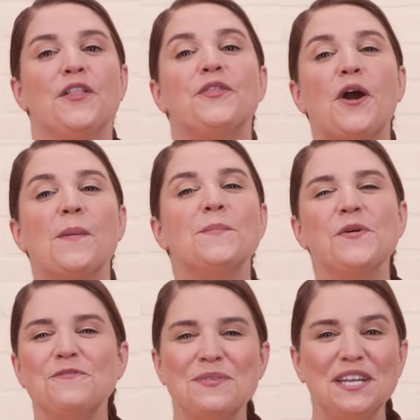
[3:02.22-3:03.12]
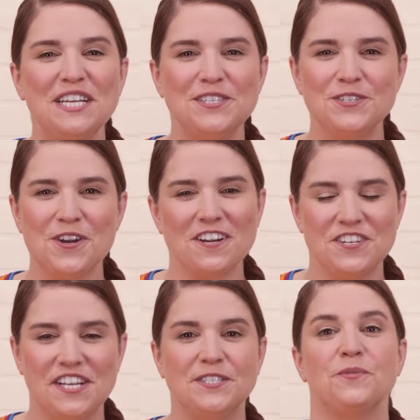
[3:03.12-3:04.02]
There are movement
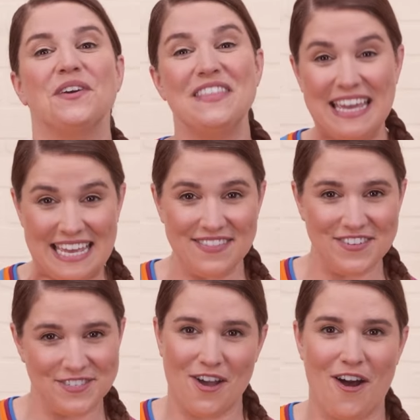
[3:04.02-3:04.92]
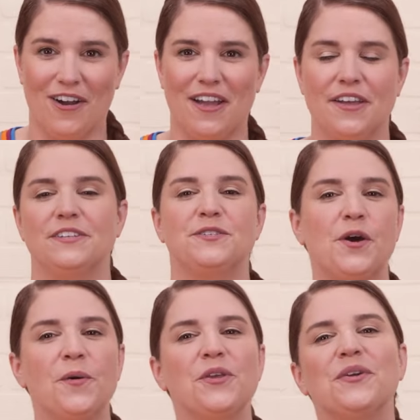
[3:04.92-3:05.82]
instructions within the song,
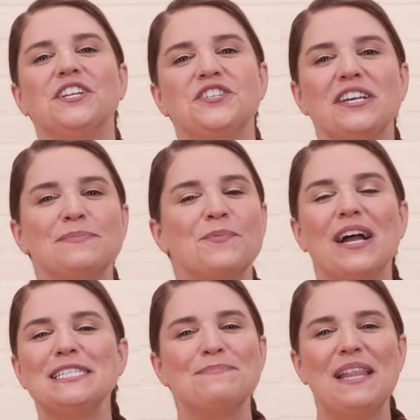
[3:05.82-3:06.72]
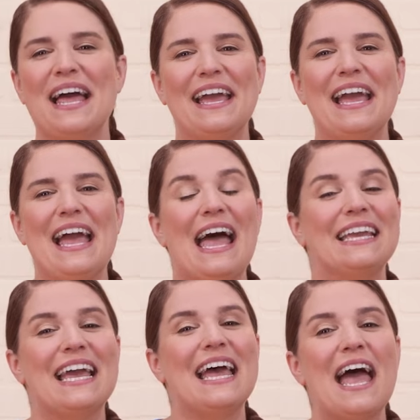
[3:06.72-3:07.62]
so you can just press play
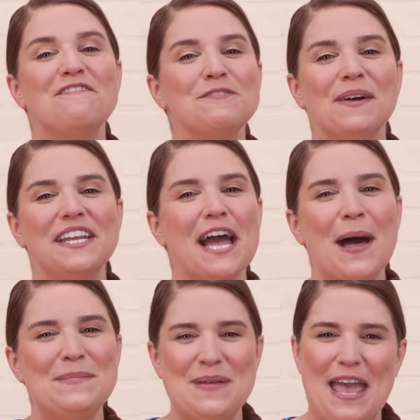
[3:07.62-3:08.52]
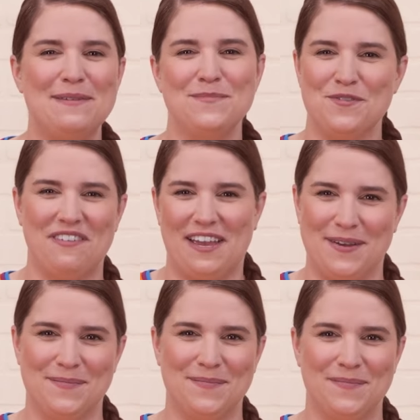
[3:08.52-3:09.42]
and get everybody up and
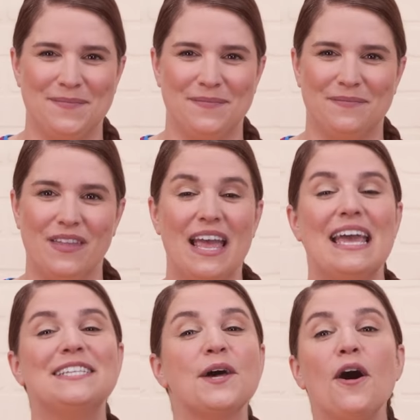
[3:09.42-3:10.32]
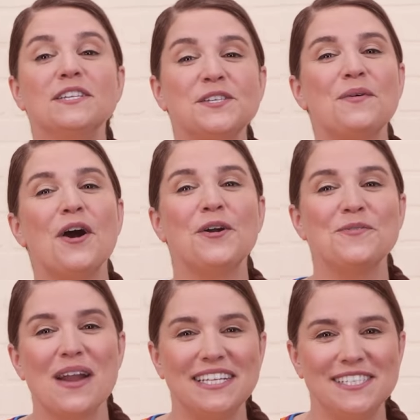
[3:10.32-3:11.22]
moving. It's also a
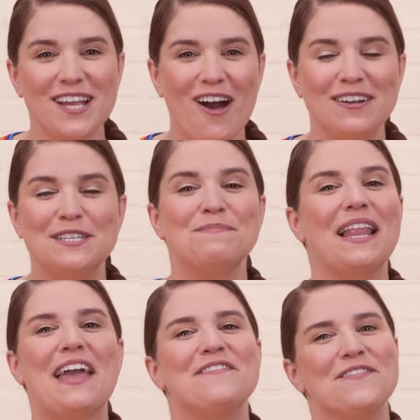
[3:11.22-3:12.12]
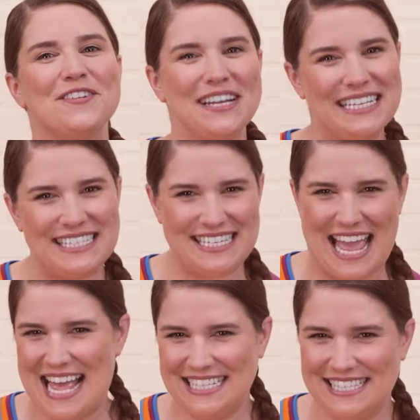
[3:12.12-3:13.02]
great song to play freeze
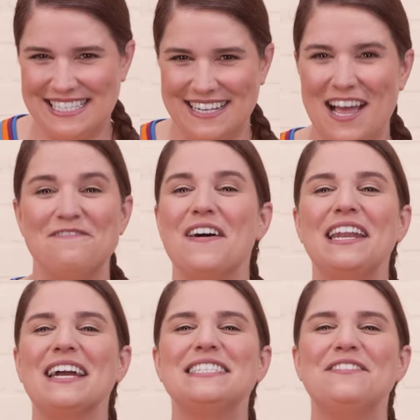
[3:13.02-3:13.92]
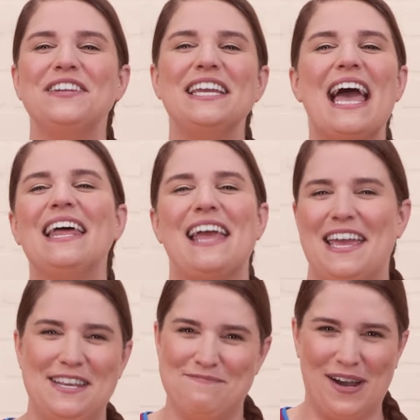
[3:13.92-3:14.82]
dance, a fun activity at
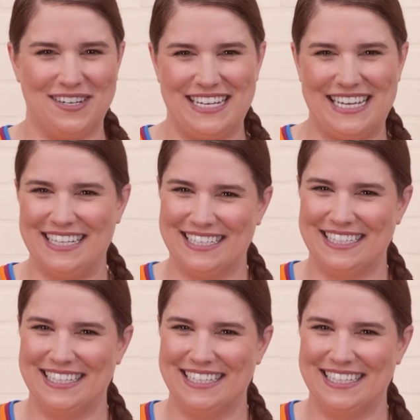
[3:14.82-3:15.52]
any party.